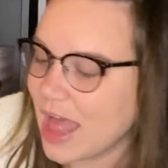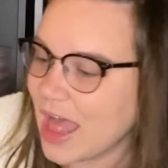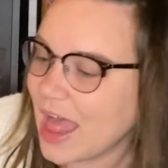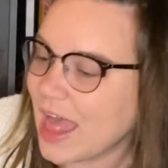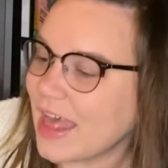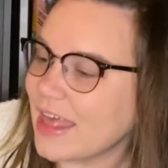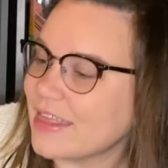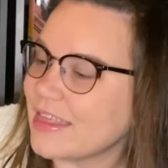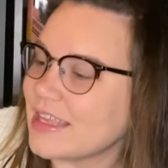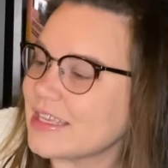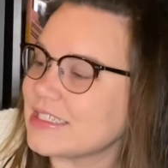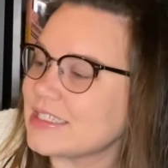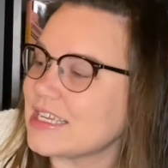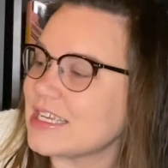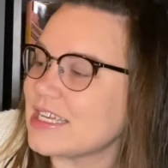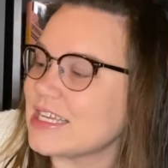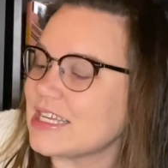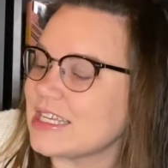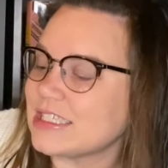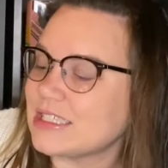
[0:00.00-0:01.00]
And this
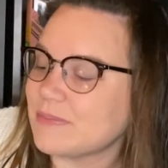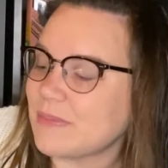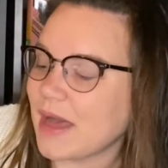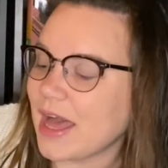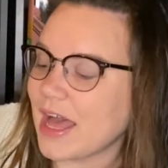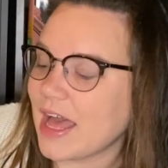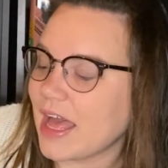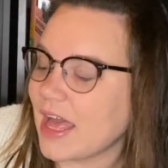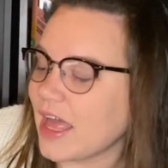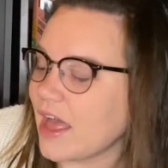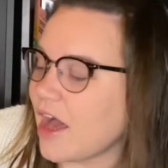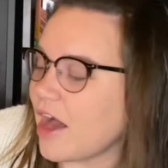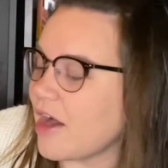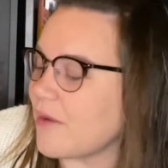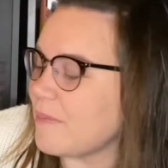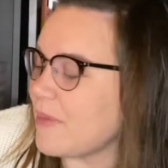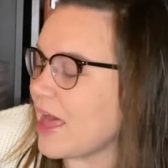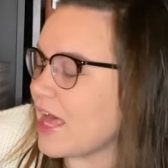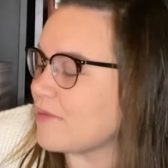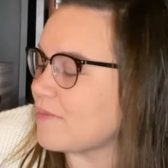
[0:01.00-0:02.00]
is by
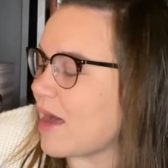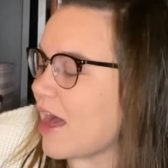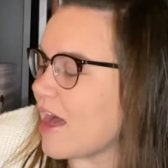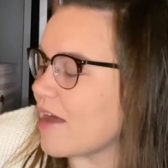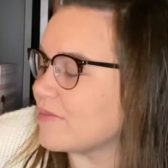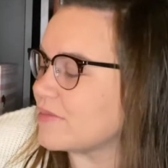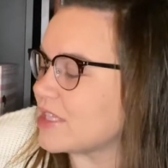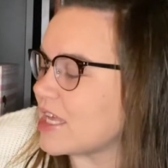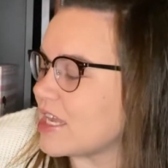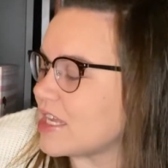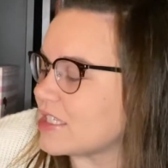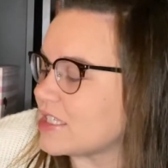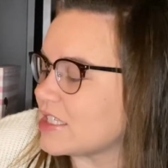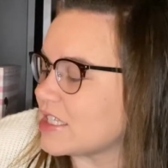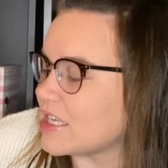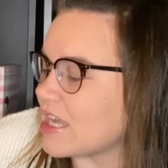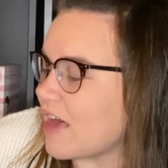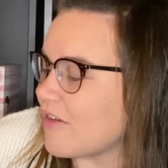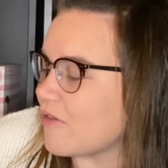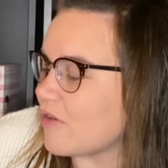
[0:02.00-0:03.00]
Bad Moms, and it's the
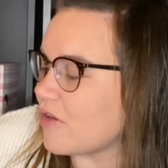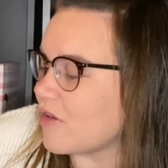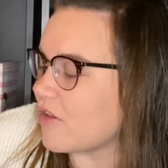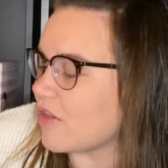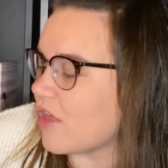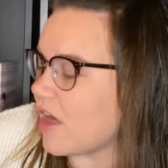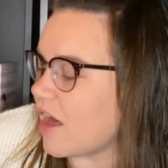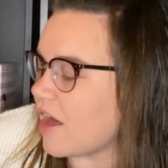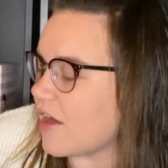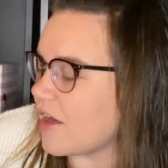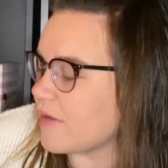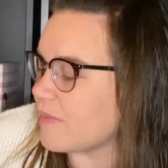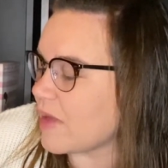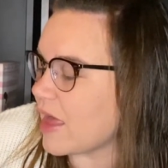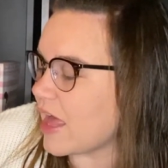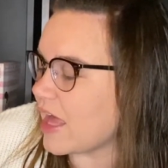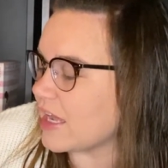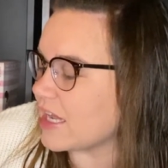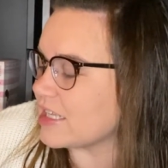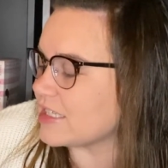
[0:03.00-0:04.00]
novel,
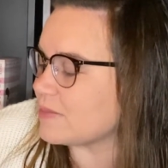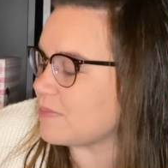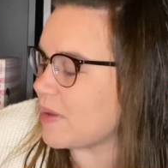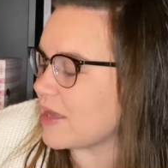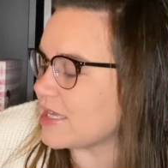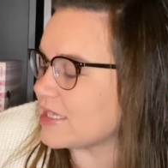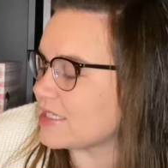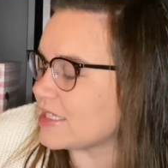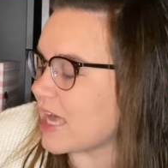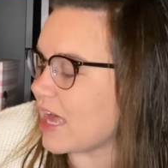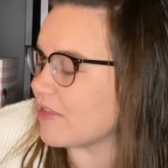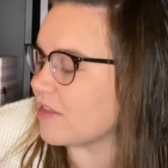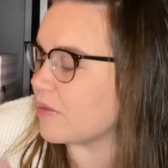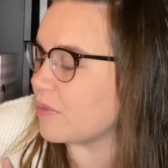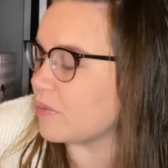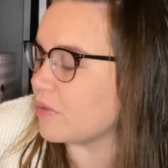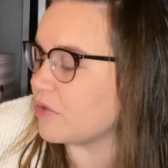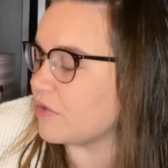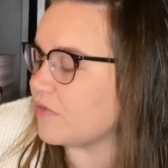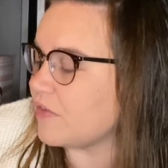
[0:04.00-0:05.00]
and it's based on the
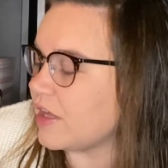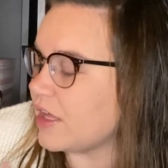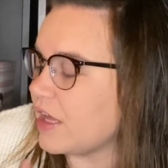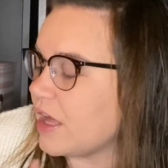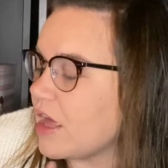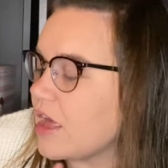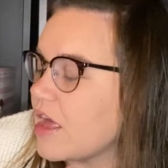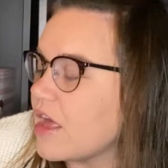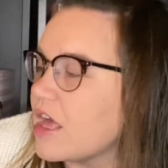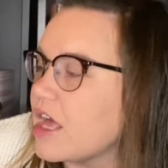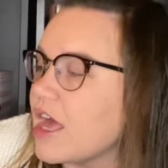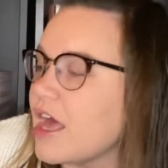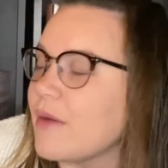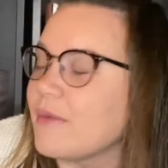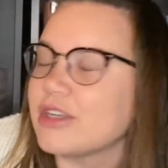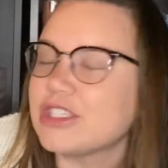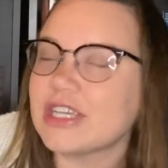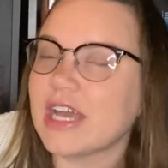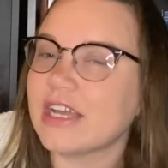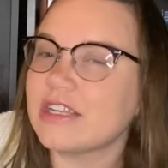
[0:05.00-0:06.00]
movie,
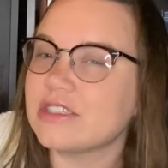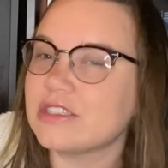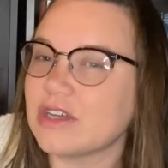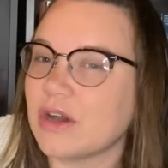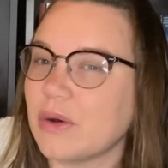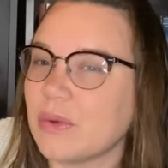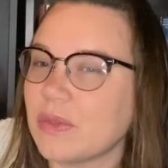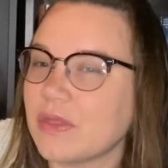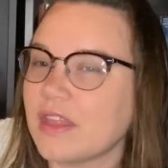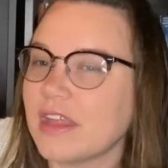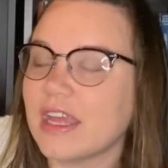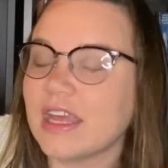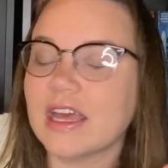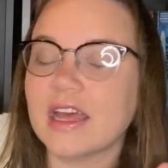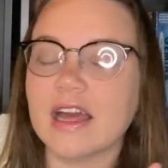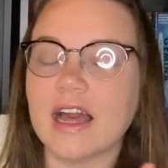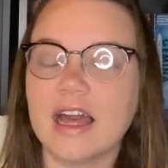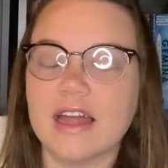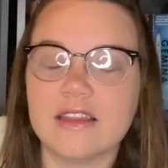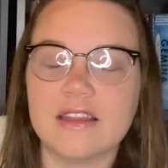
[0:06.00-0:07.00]
which I don't like.
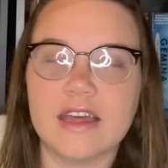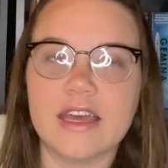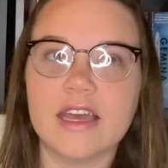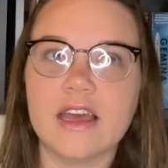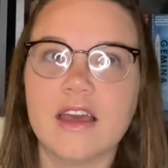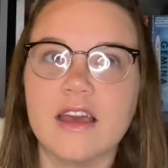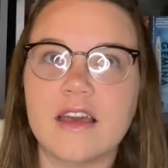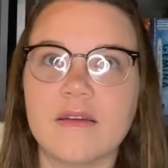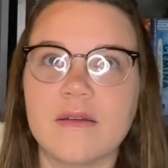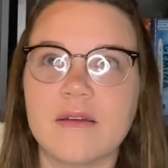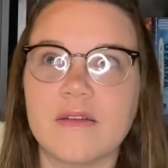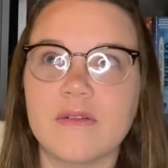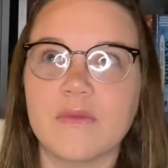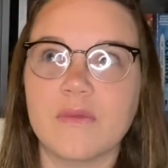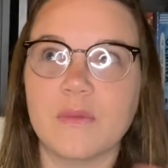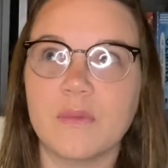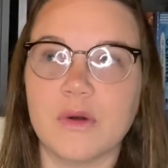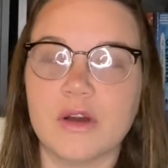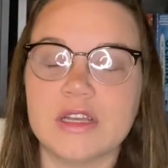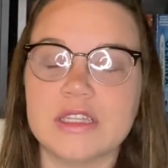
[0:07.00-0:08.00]
I like
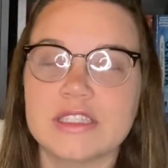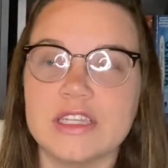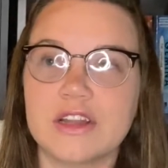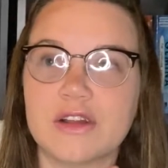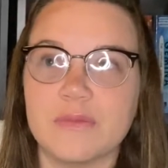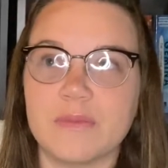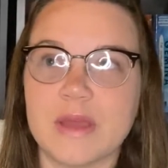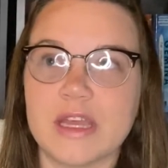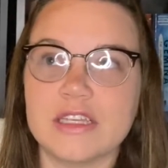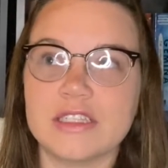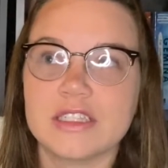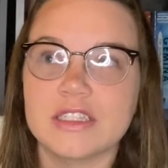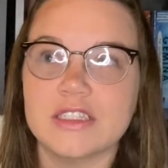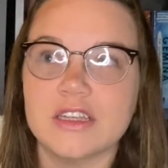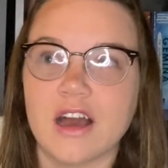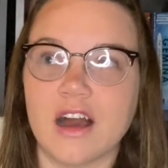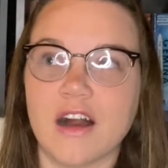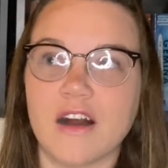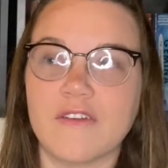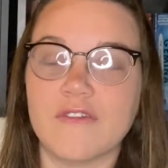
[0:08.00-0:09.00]
books that are based
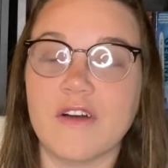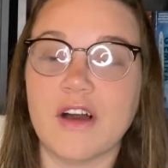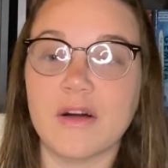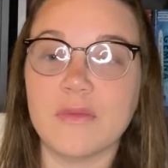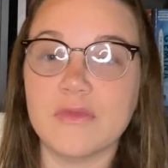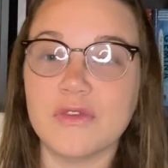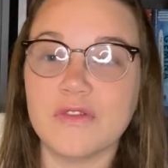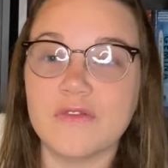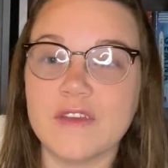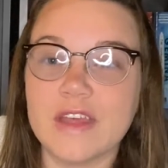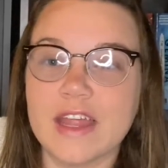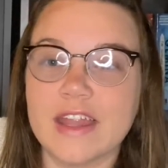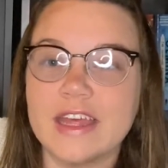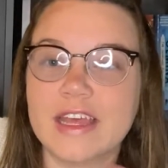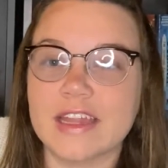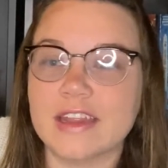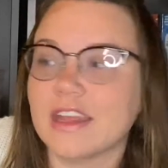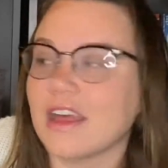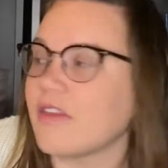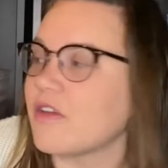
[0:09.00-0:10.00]
off a movie. I like
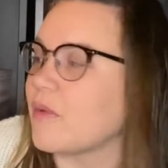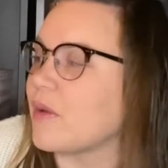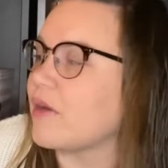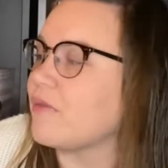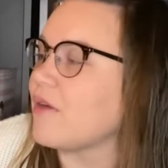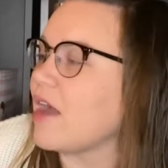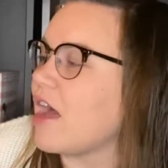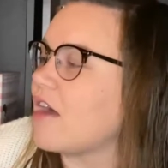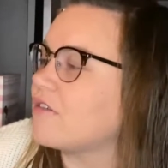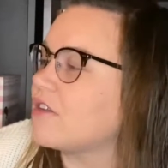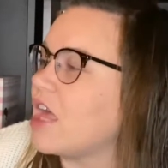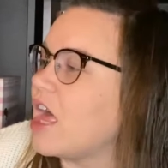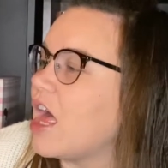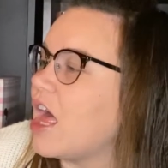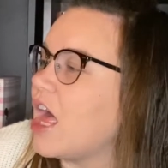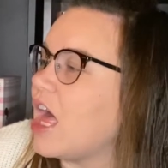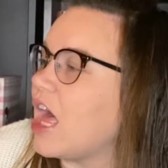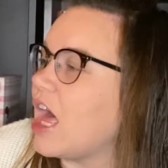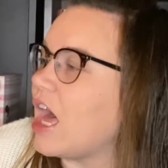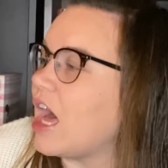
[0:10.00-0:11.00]
it the other way around.
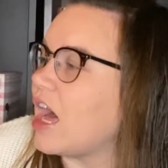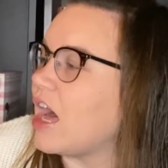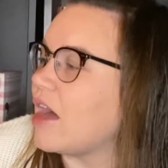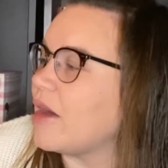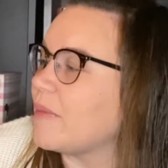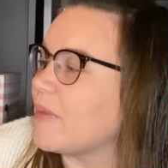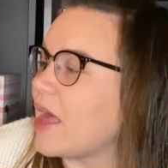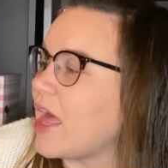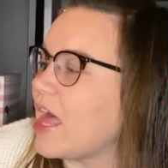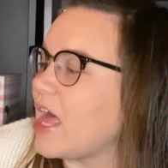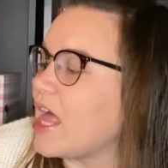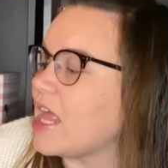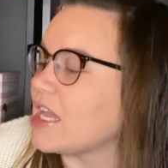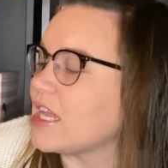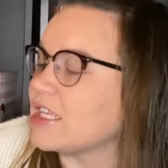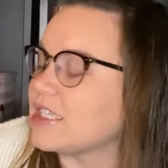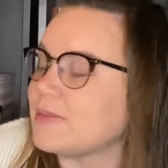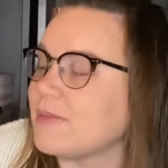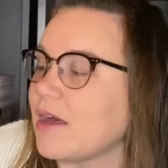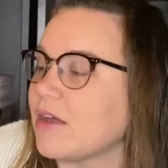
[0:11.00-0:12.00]
And
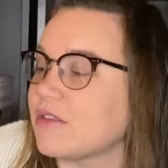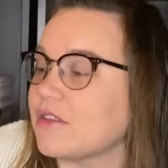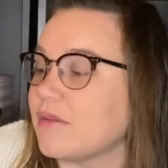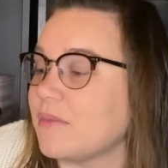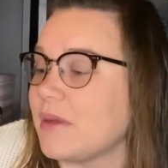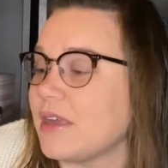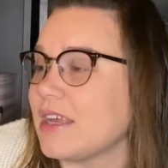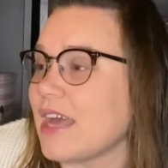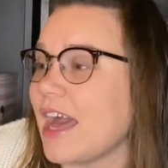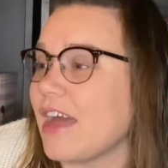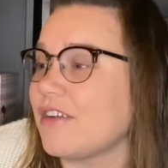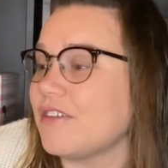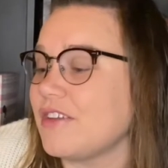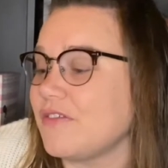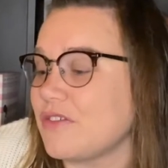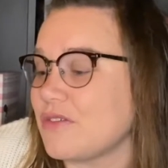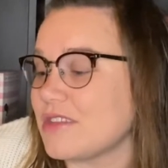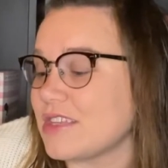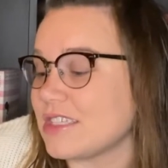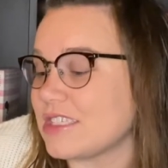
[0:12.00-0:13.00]
it's about I don't even know
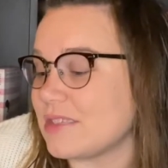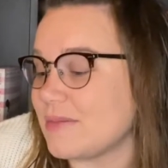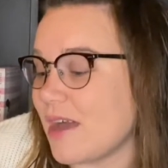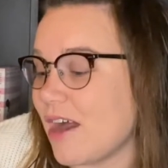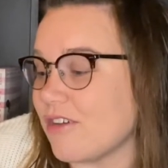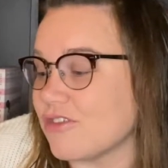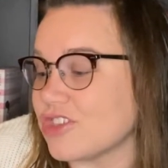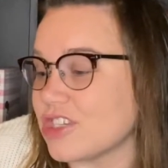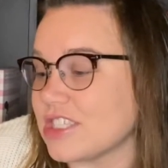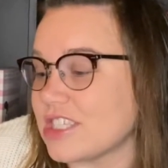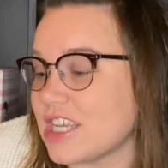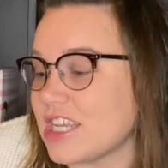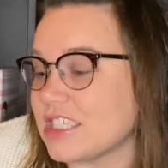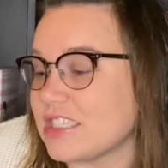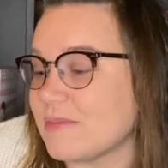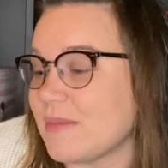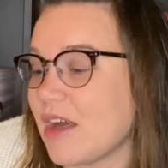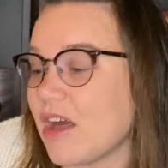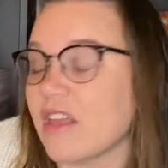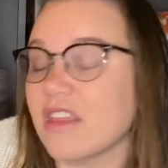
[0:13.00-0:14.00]
what this is about, just that it's
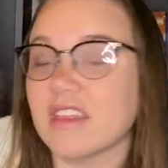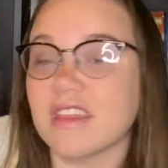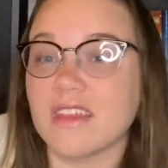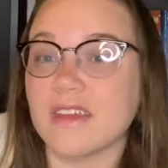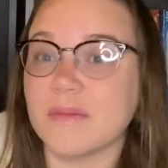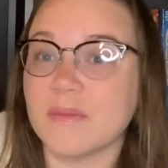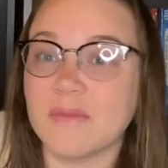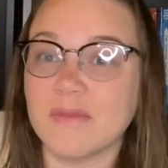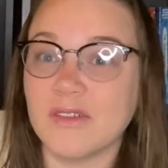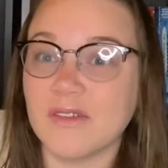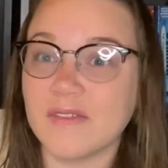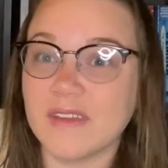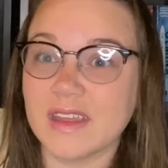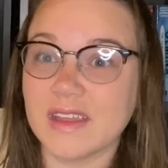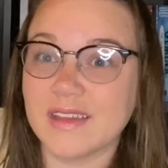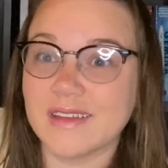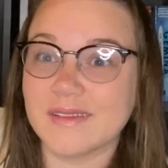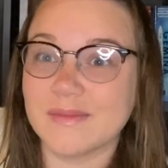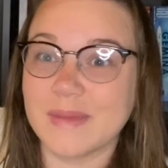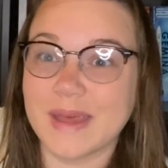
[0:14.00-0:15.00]
about the
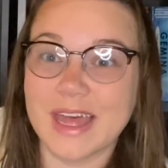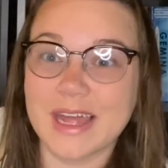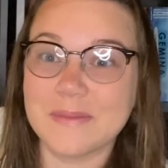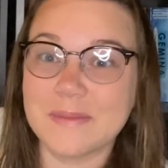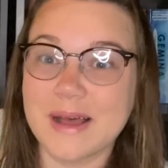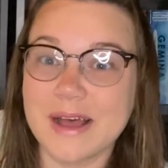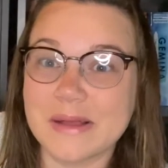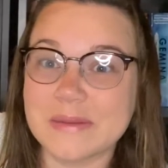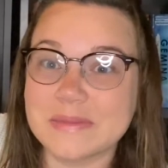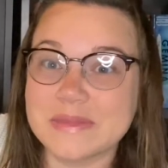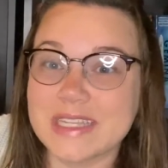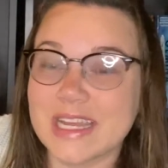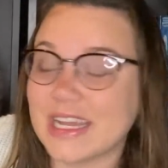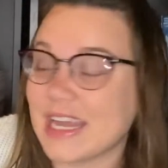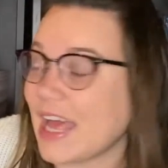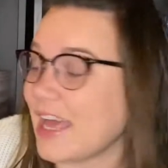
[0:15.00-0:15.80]
movie Bad Moms, and I